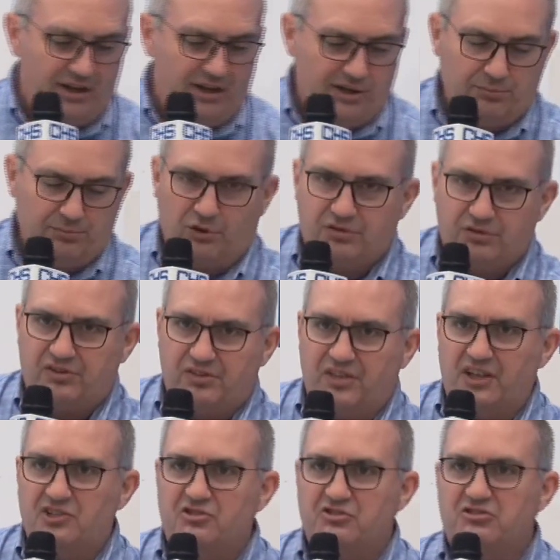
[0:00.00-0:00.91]
both
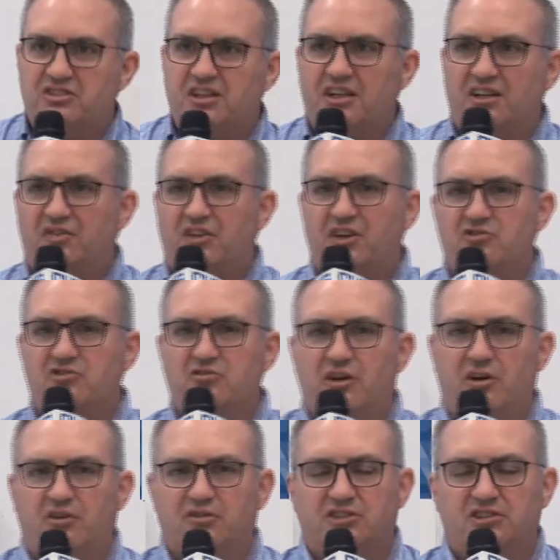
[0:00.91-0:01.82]
things you see and things you
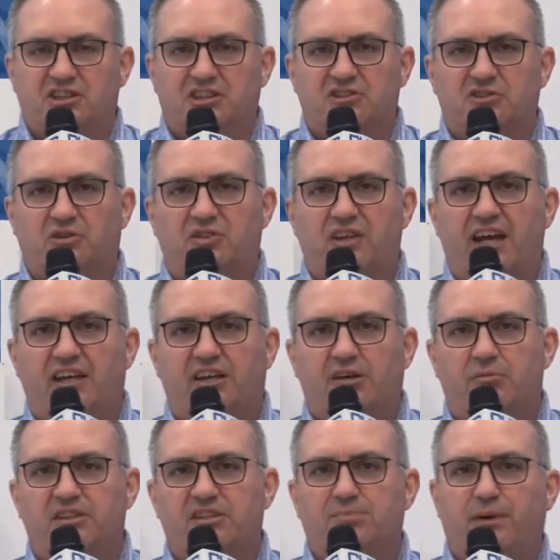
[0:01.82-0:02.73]
don't see. So thank
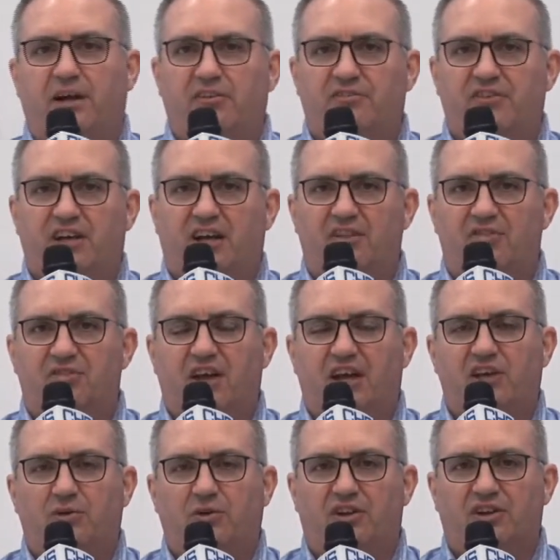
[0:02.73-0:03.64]
you, Miss Bellavia, and
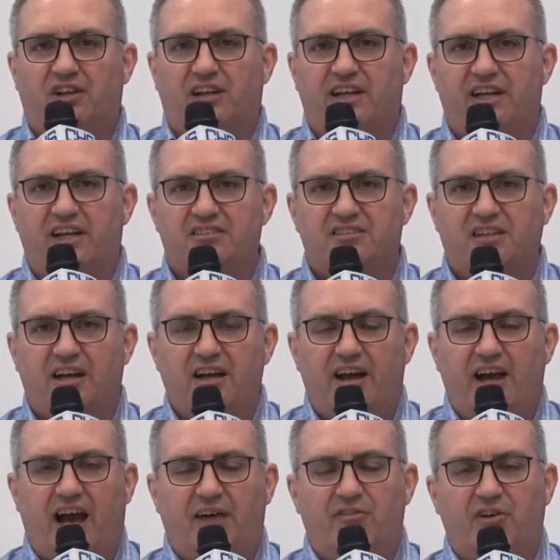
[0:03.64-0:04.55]
thank you all the ladies.
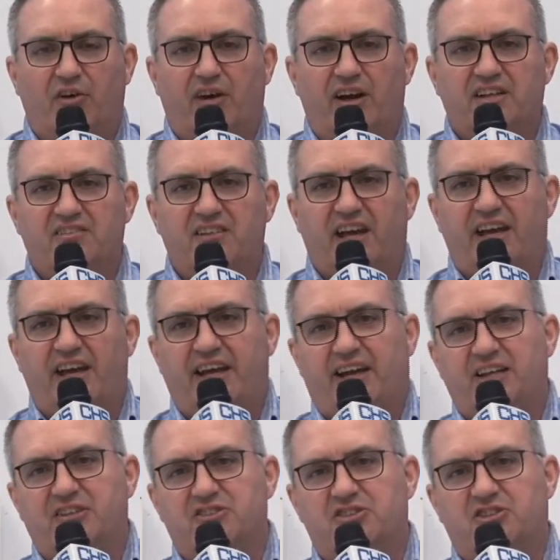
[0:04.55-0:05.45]
Have a great day,
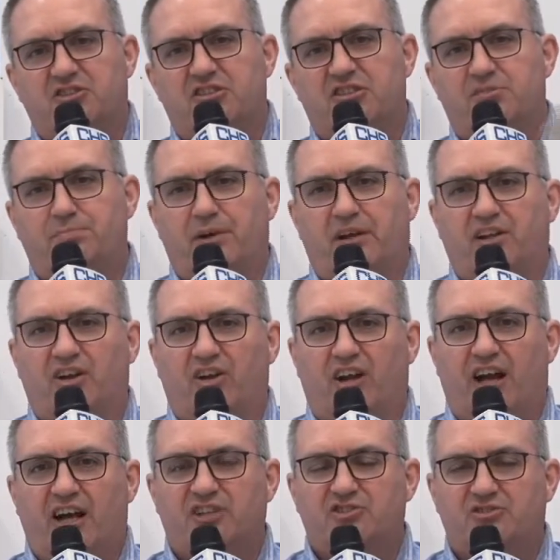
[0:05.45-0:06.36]
and students, be a little
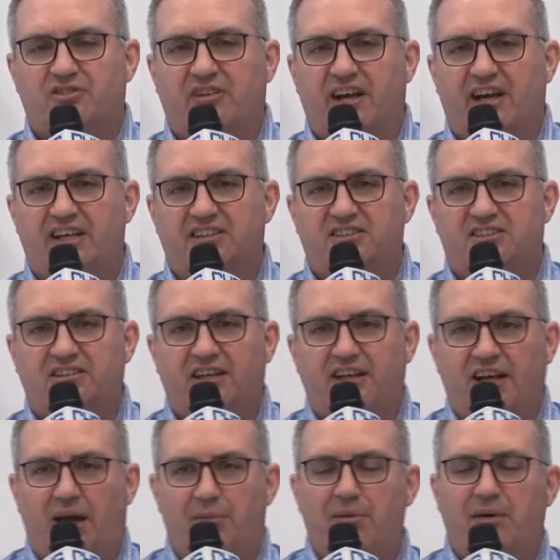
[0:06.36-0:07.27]
extra nice,
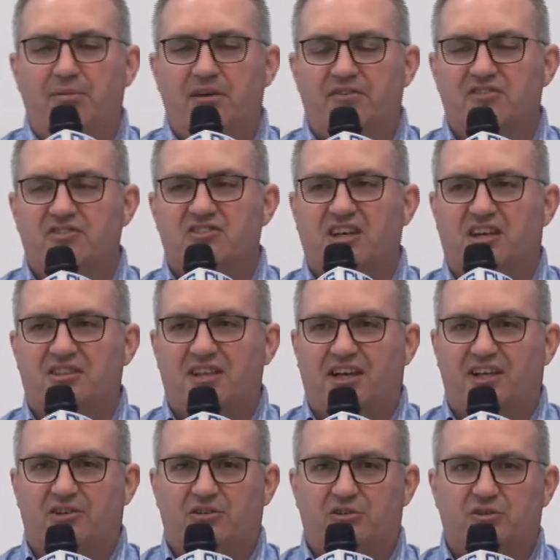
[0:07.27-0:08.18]
and maybe even say
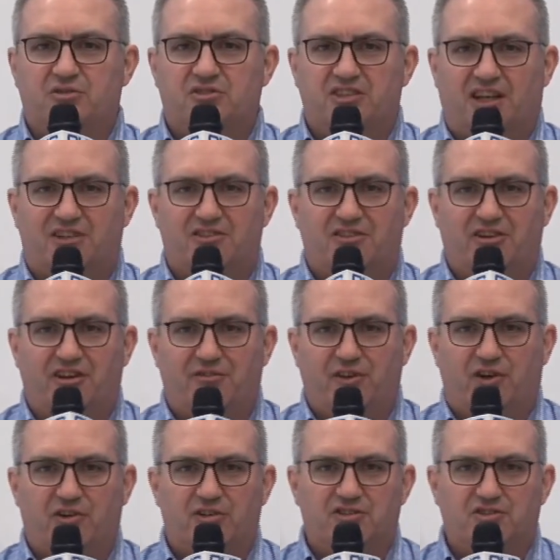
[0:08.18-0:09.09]
thank you to the secretary if
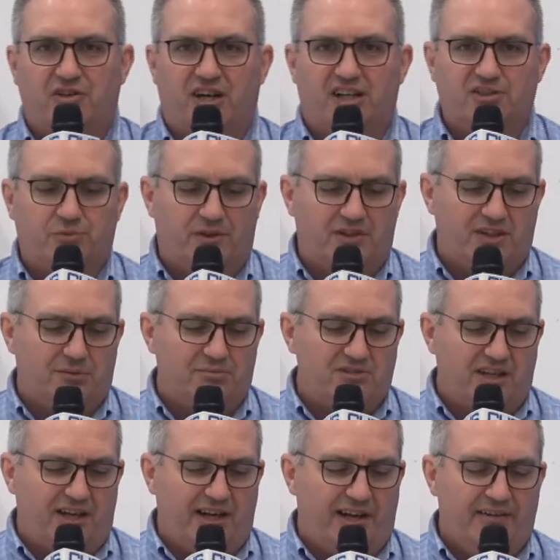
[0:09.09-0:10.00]
you crisscross with them
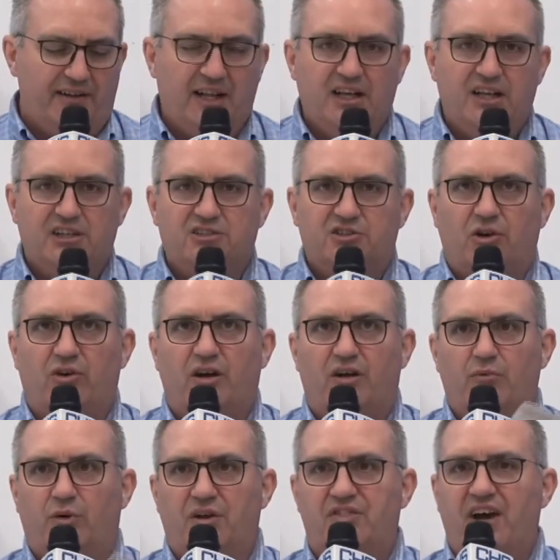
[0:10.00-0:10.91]
today. So
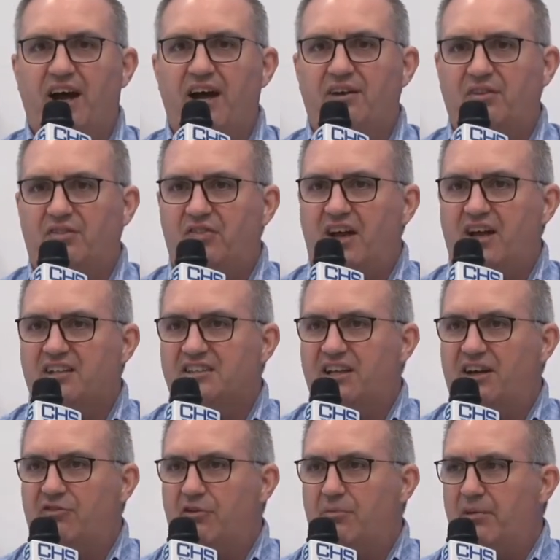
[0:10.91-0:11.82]
with that, thanks
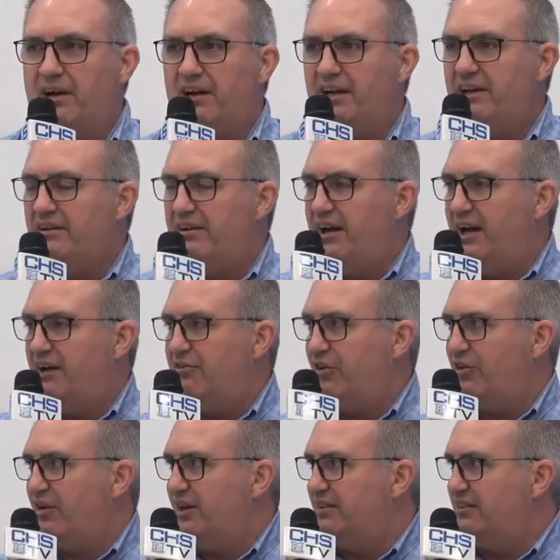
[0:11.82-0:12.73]
everybody. Have a
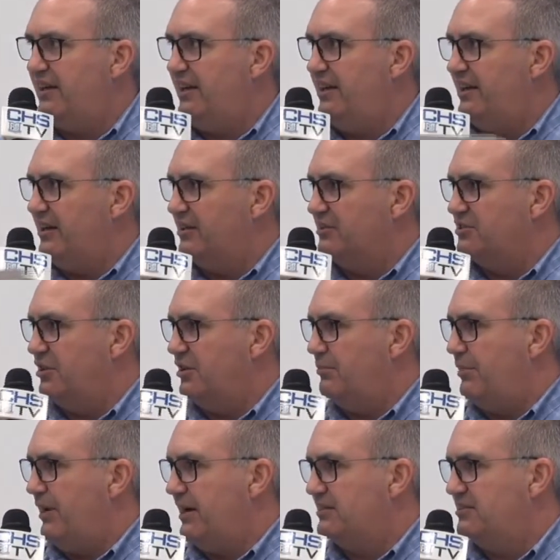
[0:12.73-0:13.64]
great day, and I'll turn
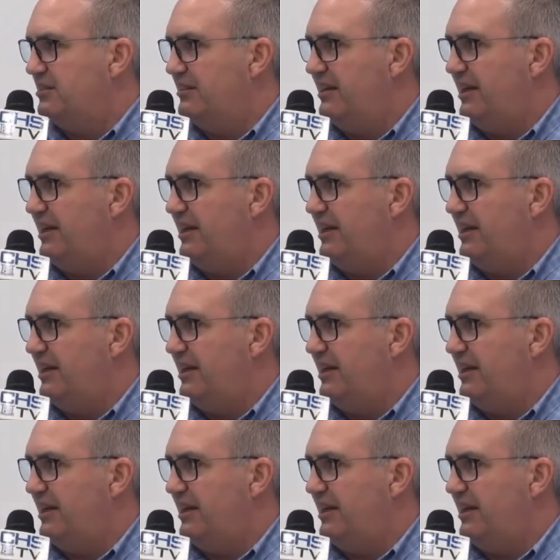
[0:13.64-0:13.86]
it back to the